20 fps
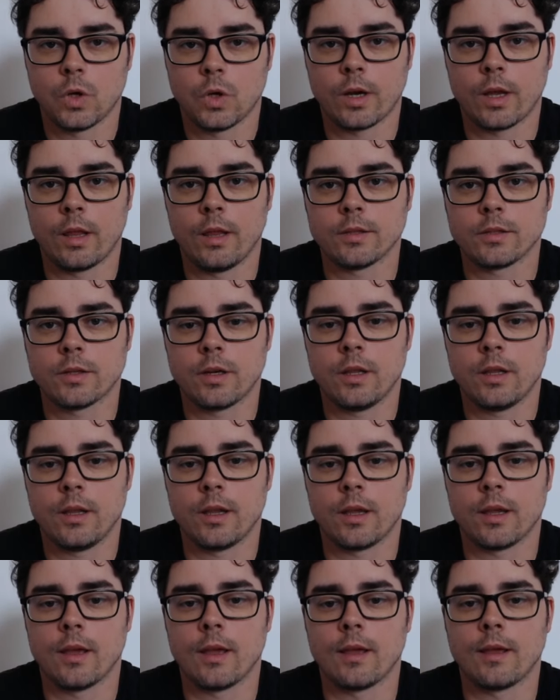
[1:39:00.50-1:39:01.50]
Okay, let's try to
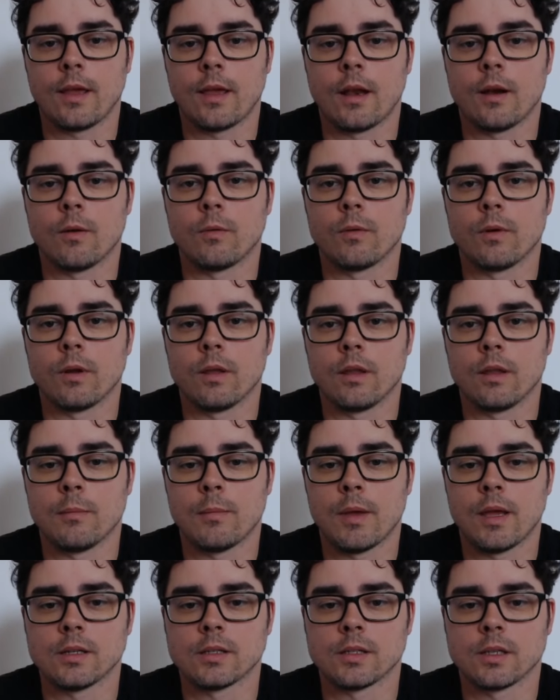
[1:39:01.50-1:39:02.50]
like get a
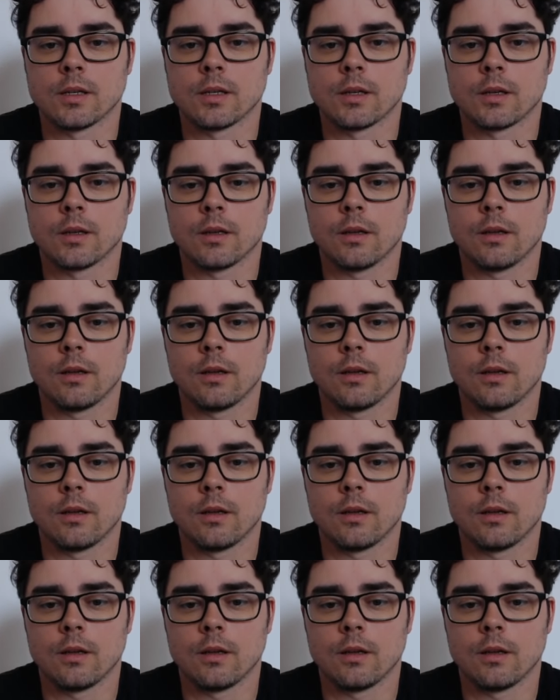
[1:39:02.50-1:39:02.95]
really basic